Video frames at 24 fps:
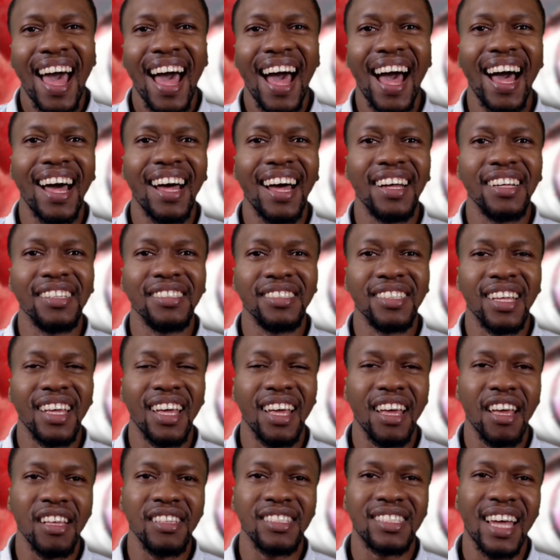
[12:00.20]
And
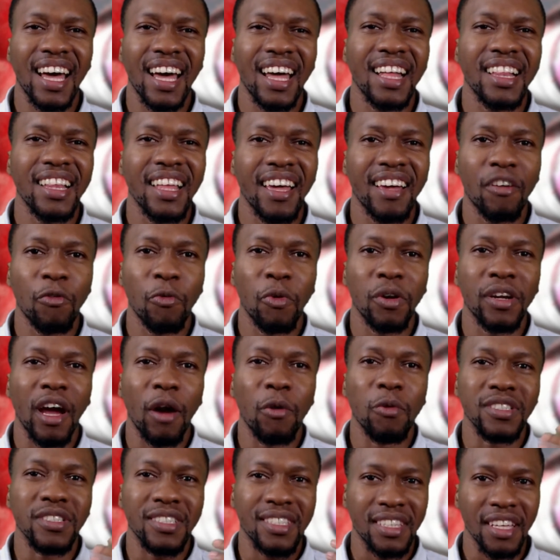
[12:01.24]
it's kind of like what I
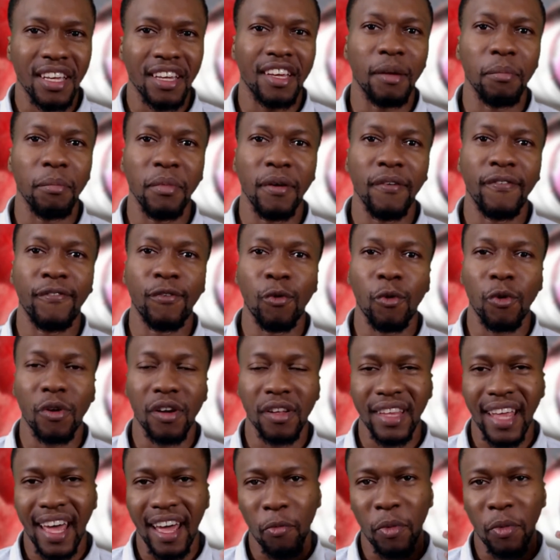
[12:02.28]
was thinking before,
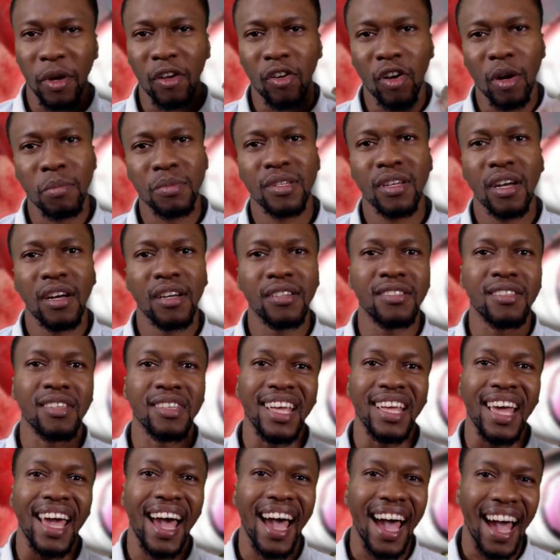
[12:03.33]
that when it comes on to
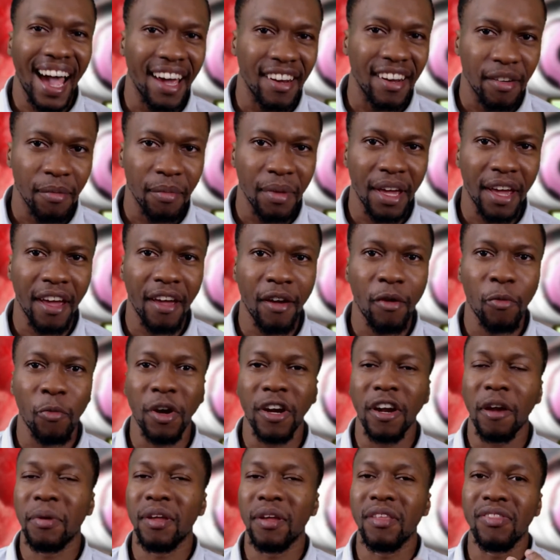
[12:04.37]
the anime,
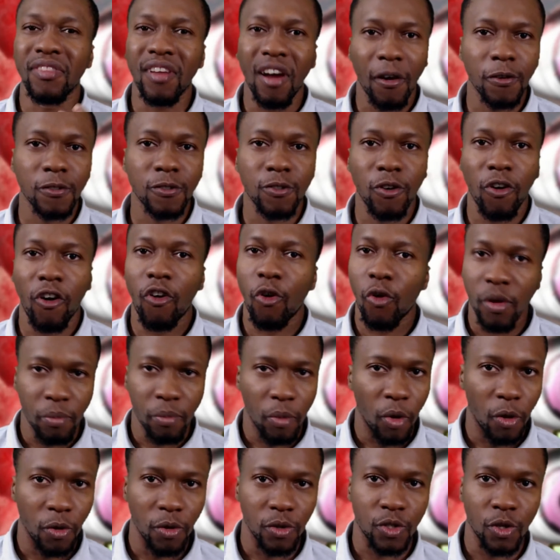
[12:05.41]
whether it be Naruto or
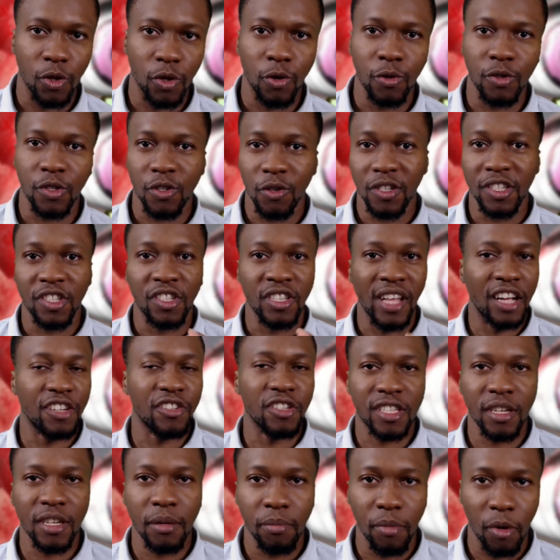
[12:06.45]
Boruto, so it's not
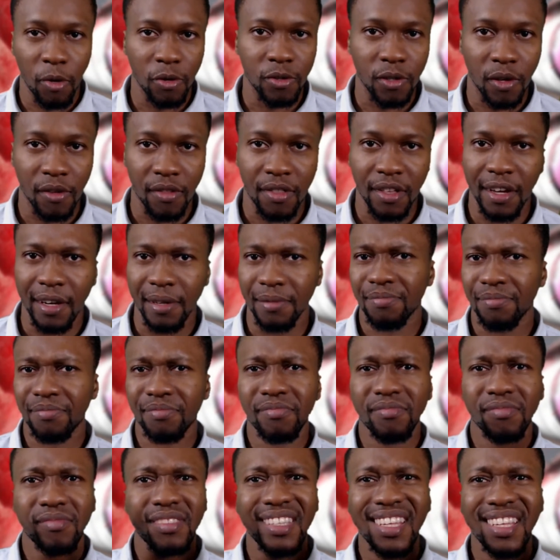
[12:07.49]
just a Boruto thing.
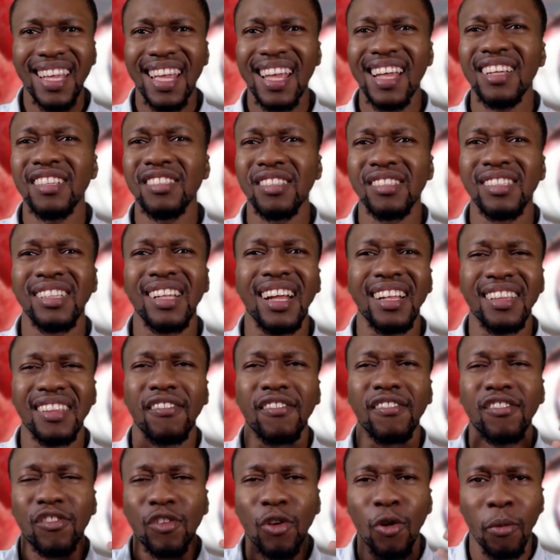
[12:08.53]

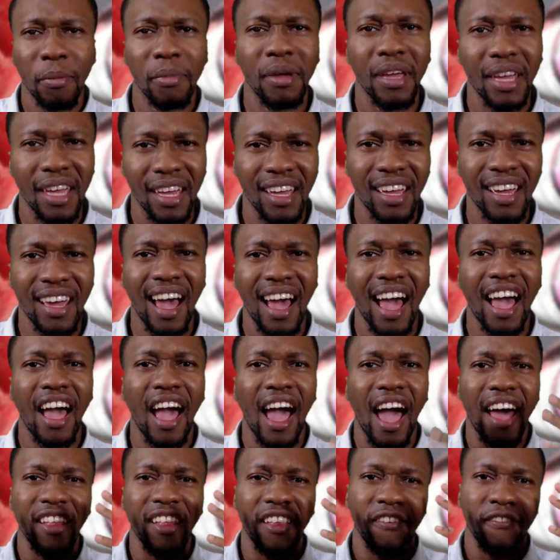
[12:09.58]
To me,
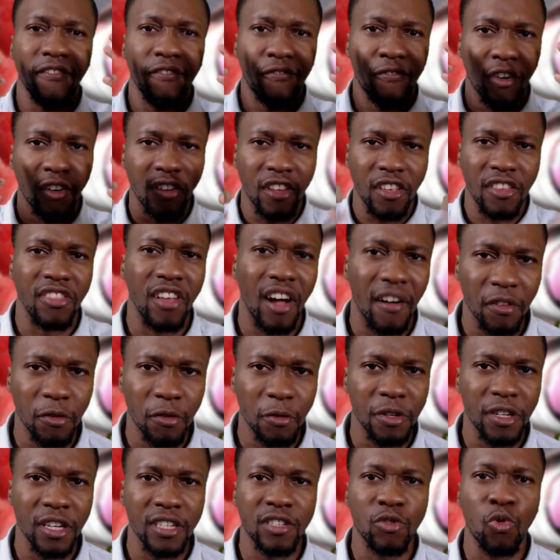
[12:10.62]
and for the novel
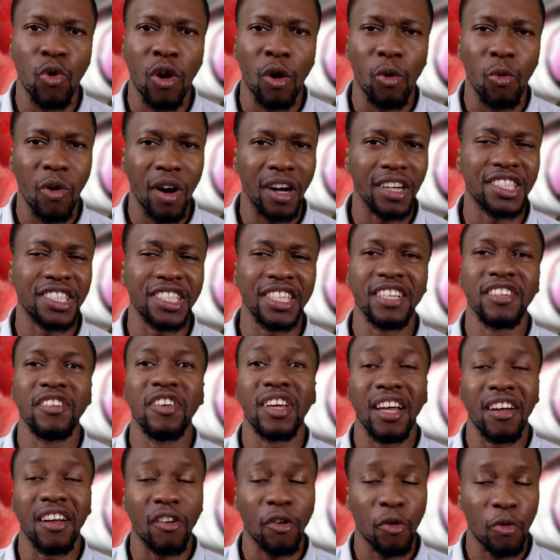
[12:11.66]
readers who are watching, you
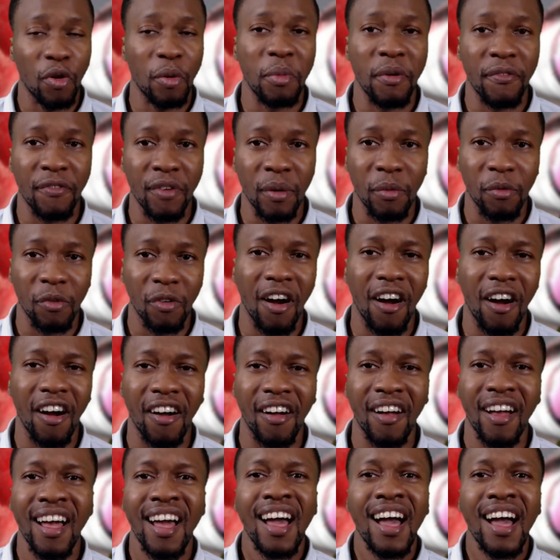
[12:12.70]
can correct me if I'm wrong,